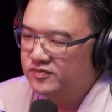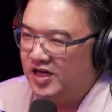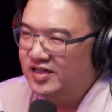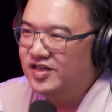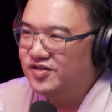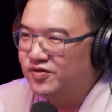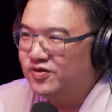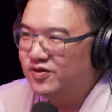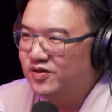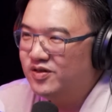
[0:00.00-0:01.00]
I think so.
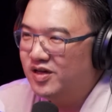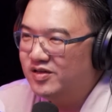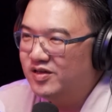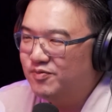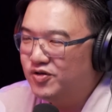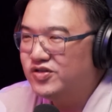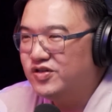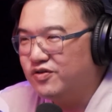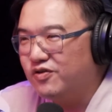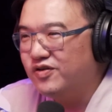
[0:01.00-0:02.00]
I think because the
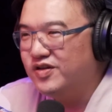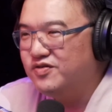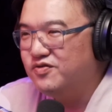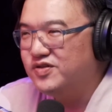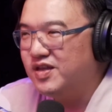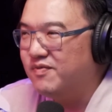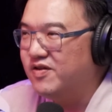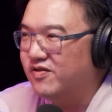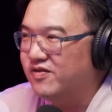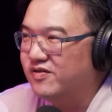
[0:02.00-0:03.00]
authorities do step
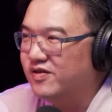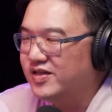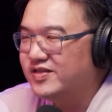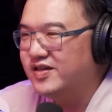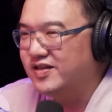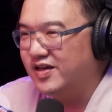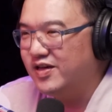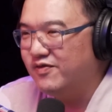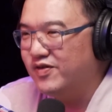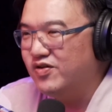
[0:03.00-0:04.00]
in on, let's say, like
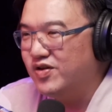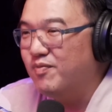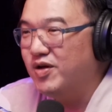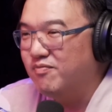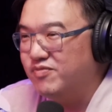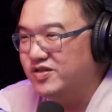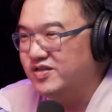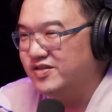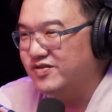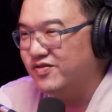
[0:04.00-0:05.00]
when you're naming a
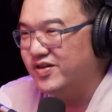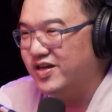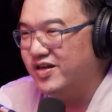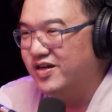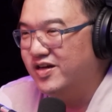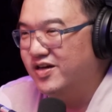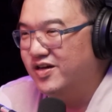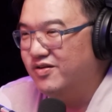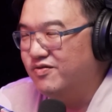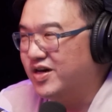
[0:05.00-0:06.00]
business and all that,
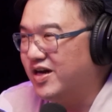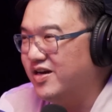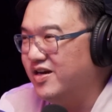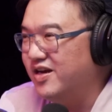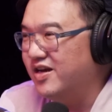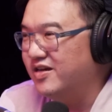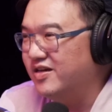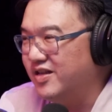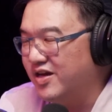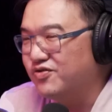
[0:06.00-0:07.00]
you can't.
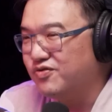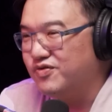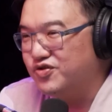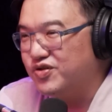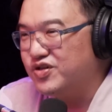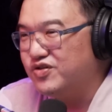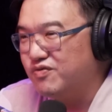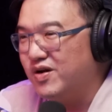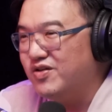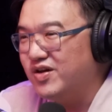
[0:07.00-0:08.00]
There are also restrictions
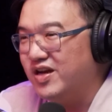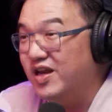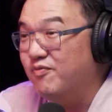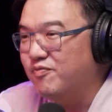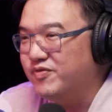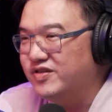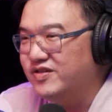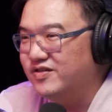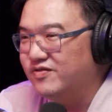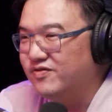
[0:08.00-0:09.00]
on what you can name your
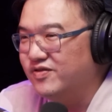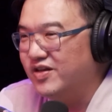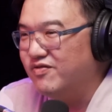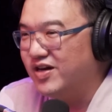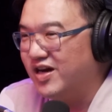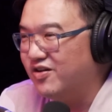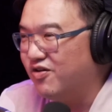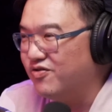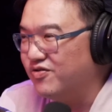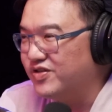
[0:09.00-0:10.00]
business. Like you can't
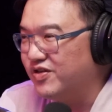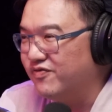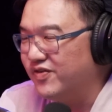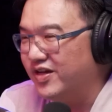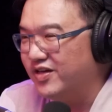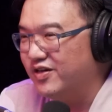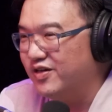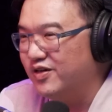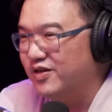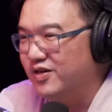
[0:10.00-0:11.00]
call yourself like
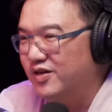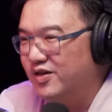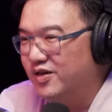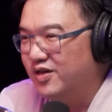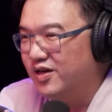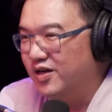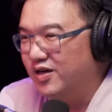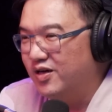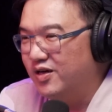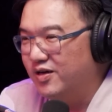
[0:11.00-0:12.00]
a
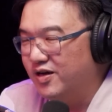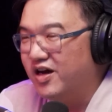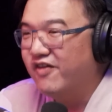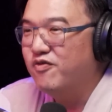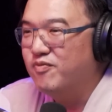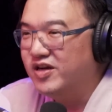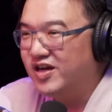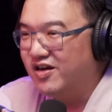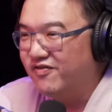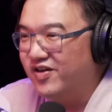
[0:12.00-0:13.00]
government
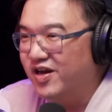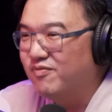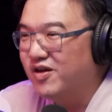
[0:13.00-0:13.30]
kind of name,